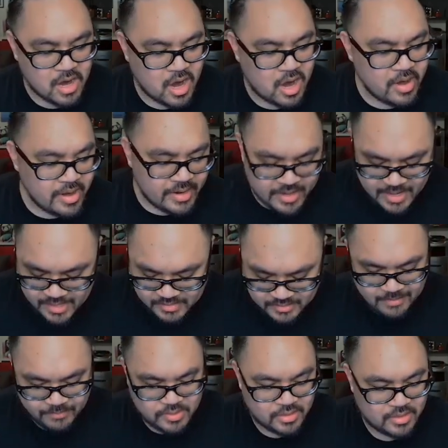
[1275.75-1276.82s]
Alright
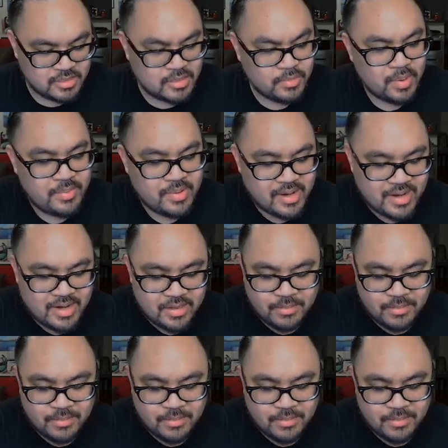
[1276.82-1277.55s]
guys, so this is what we got out of the